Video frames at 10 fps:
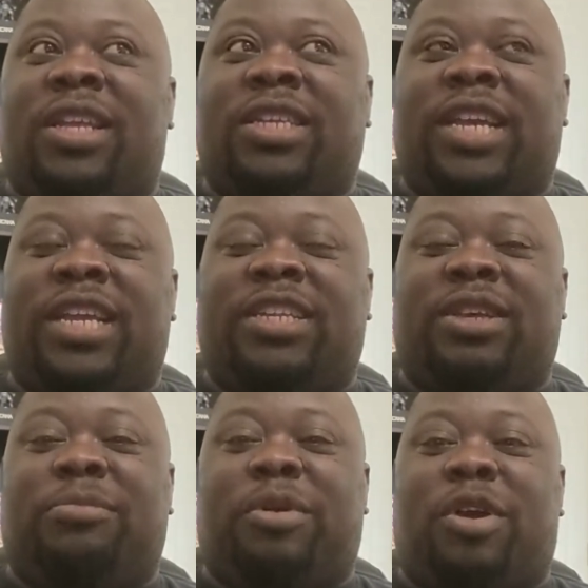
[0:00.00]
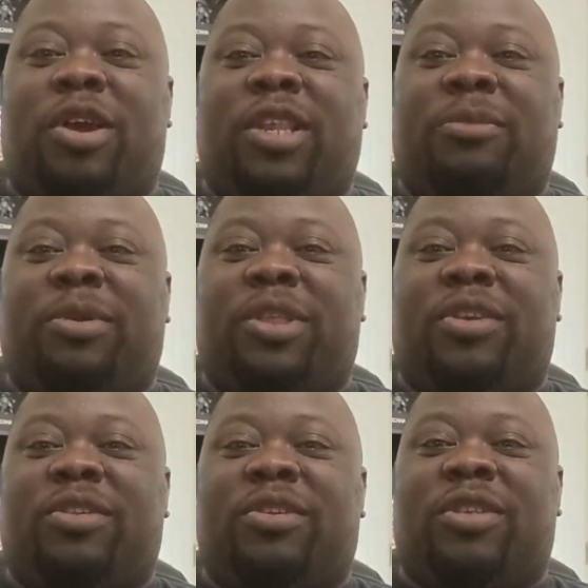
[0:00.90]
changeling bard that
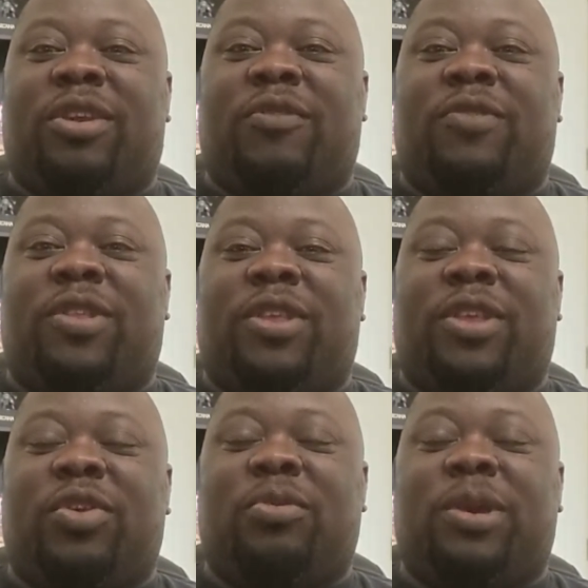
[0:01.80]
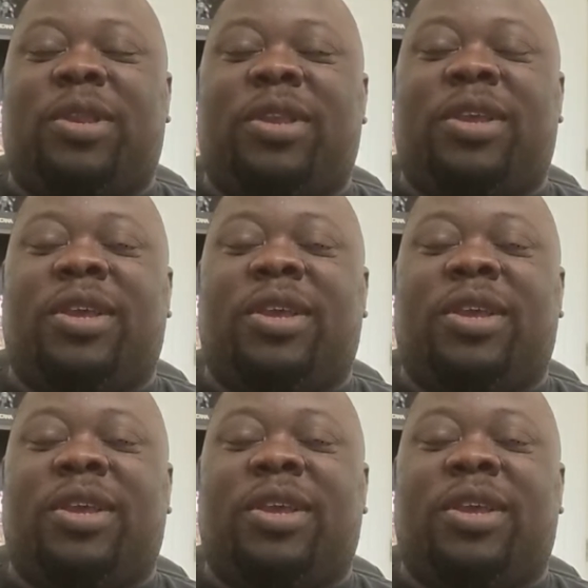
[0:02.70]
presents herself as a human.